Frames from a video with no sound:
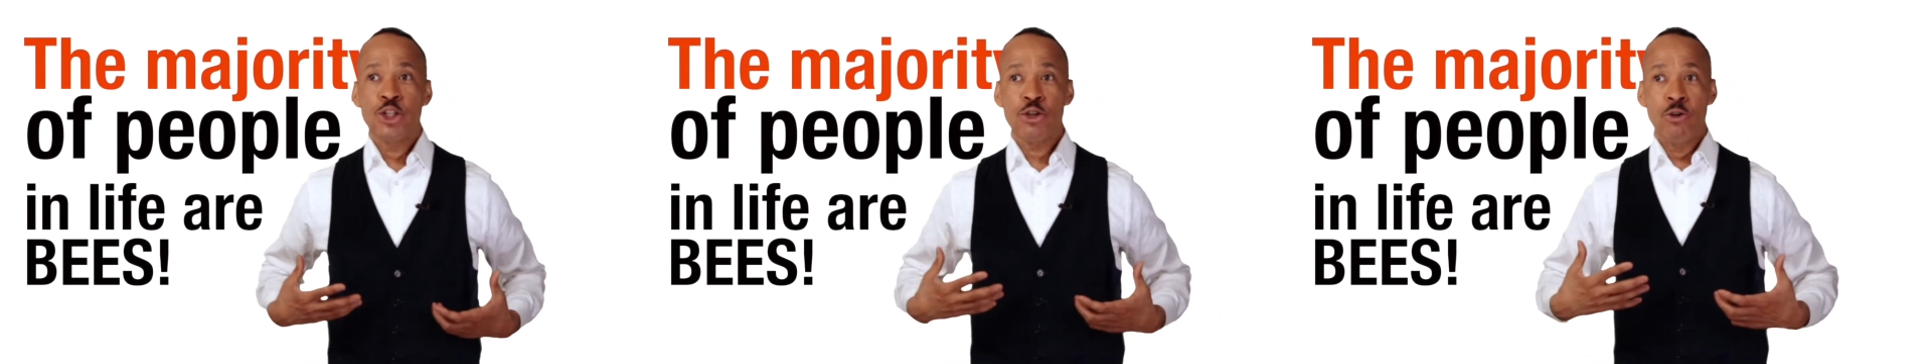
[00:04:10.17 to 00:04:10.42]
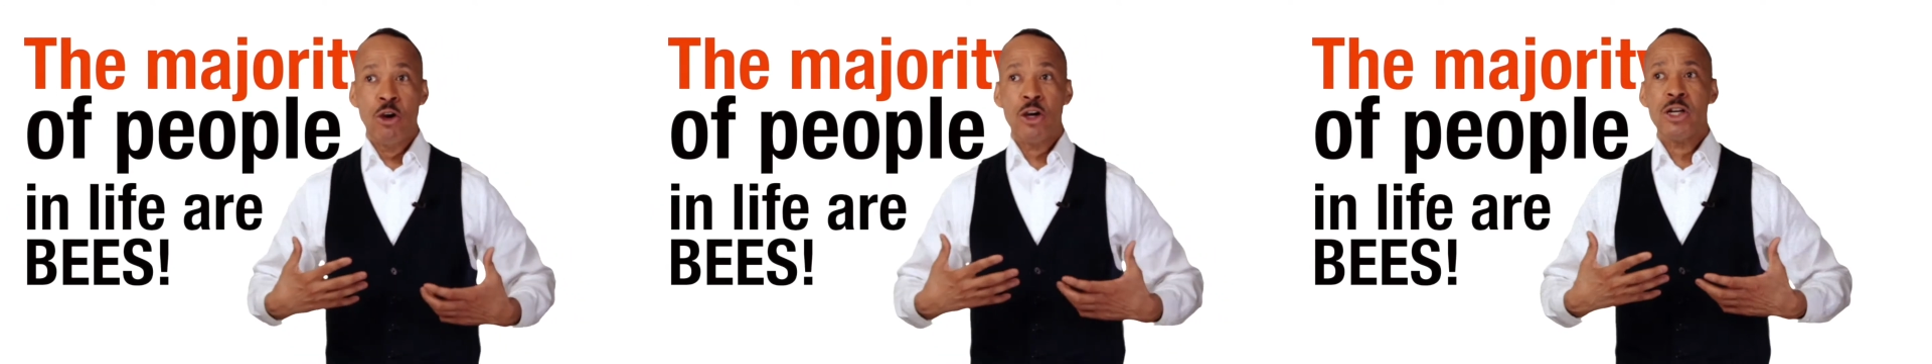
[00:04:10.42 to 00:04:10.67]

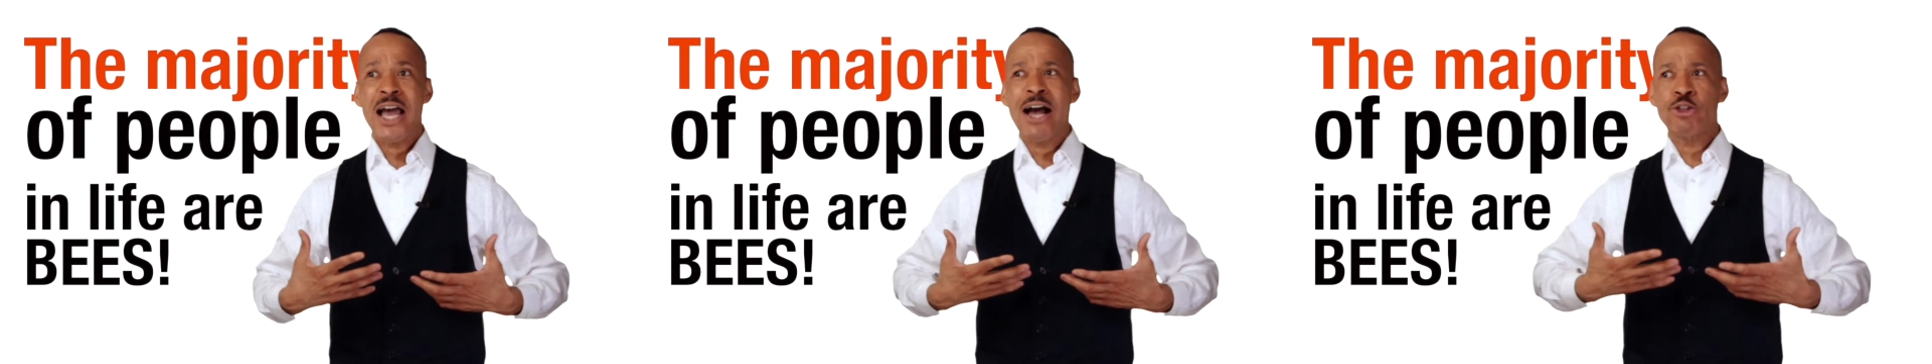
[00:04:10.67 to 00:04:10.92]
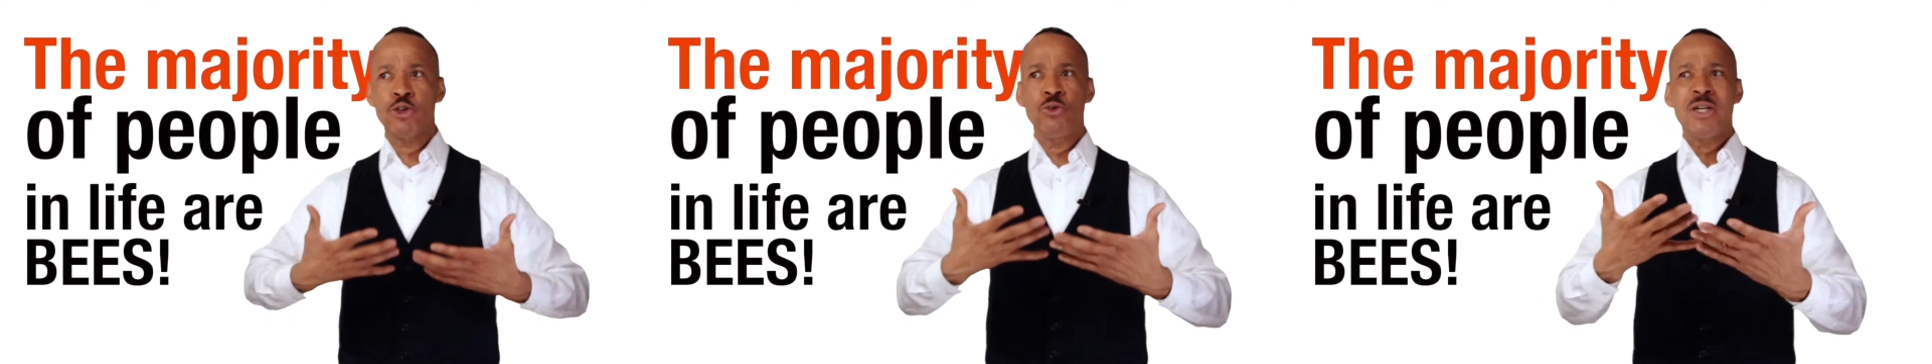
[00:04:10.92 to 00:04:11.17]
to learn
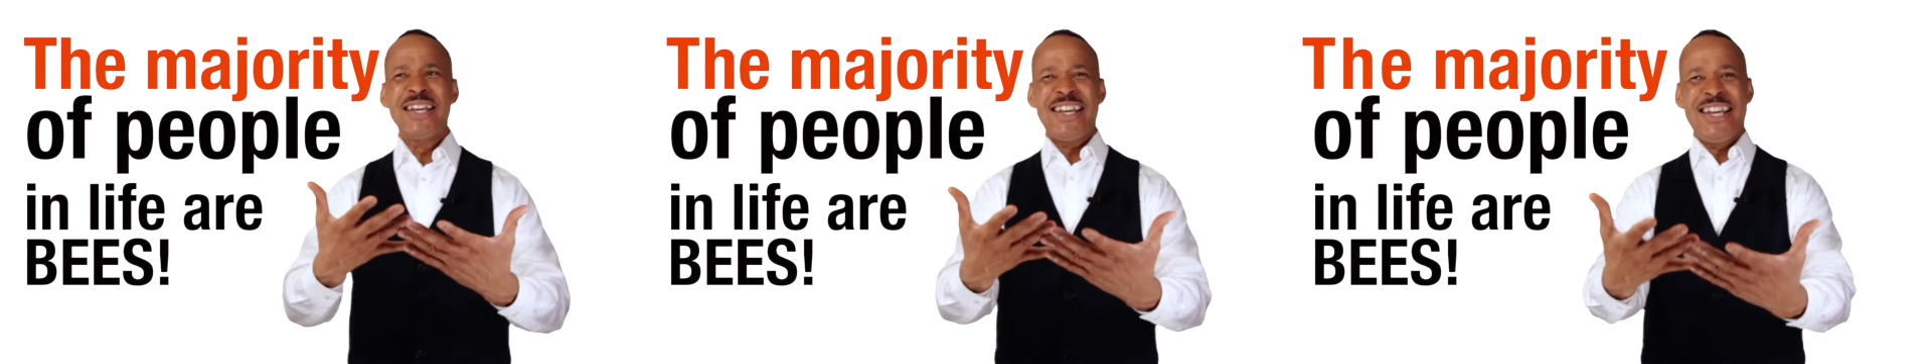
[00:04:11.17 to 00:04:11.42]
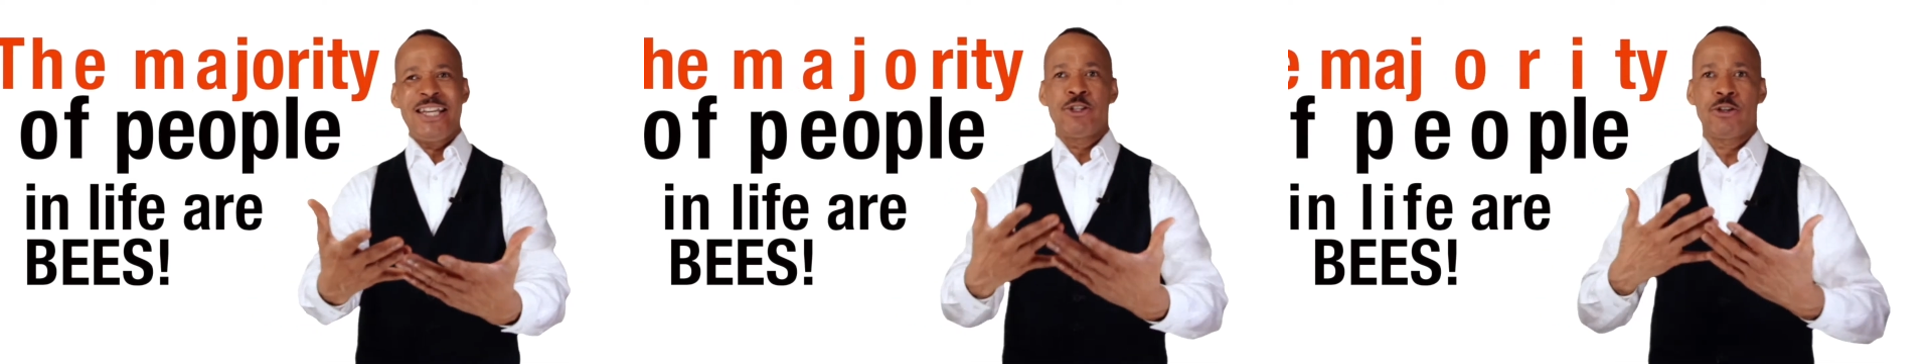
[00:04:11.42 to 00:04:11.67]
how to
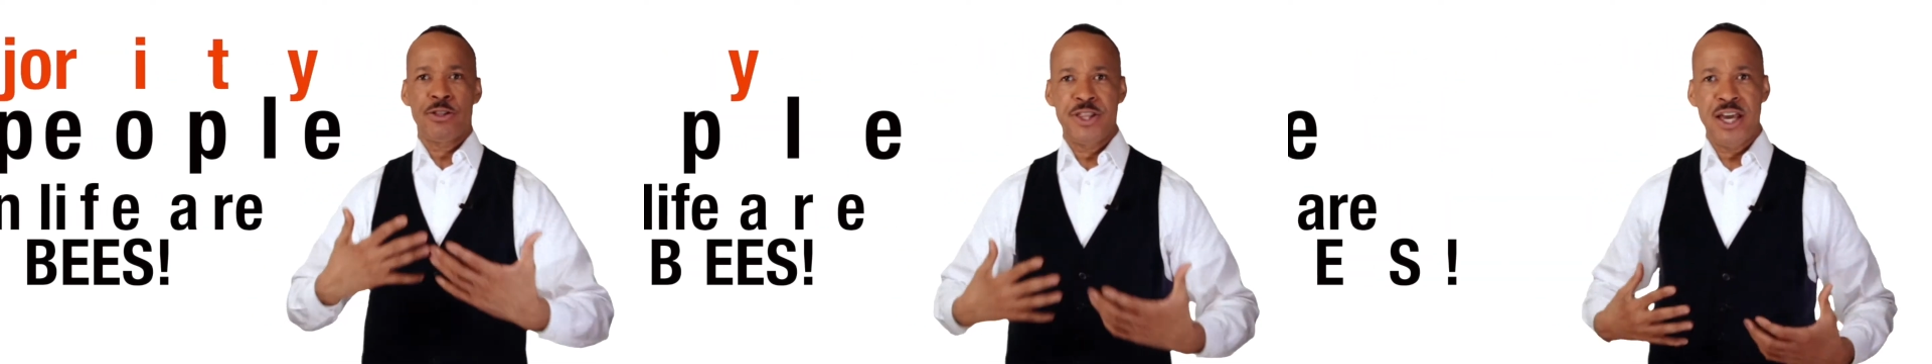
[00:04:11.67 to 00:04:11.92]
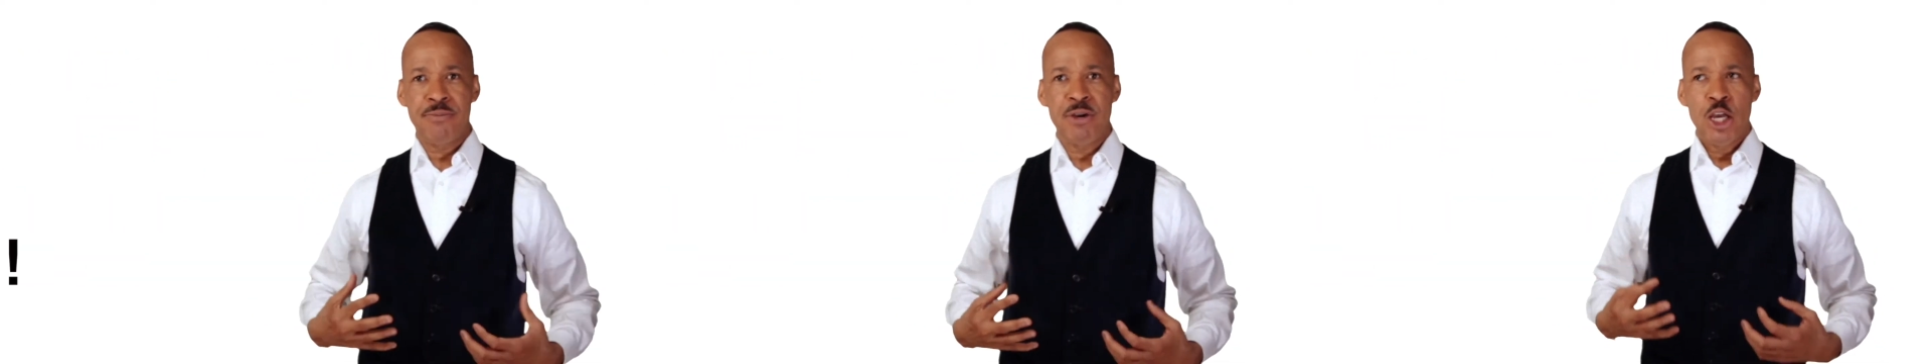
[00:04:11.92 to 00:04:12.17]
handle
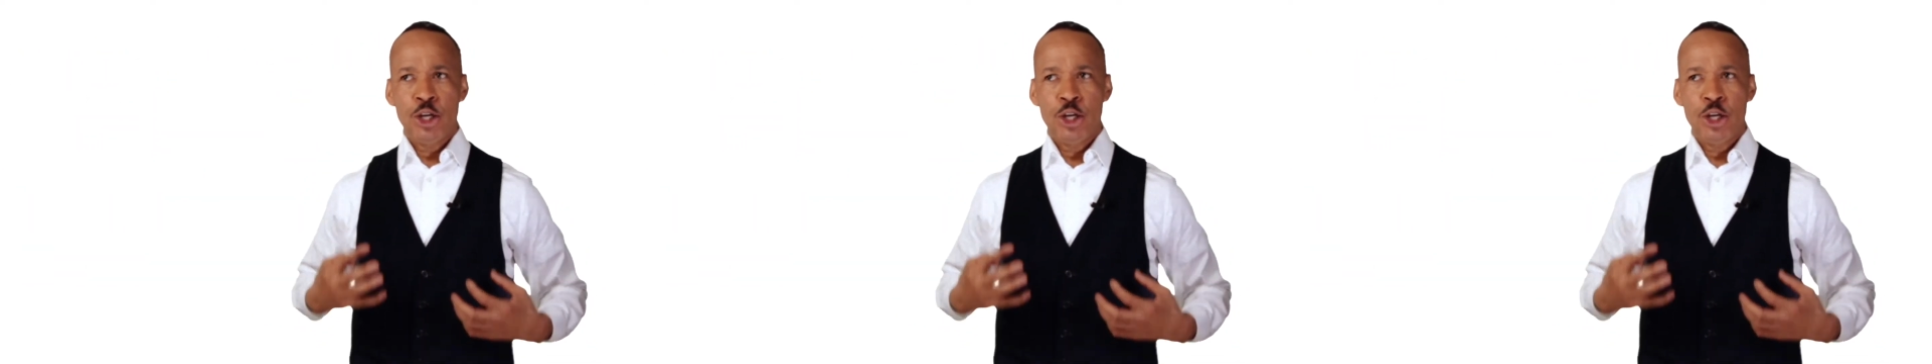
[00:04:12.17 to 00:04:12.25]
them,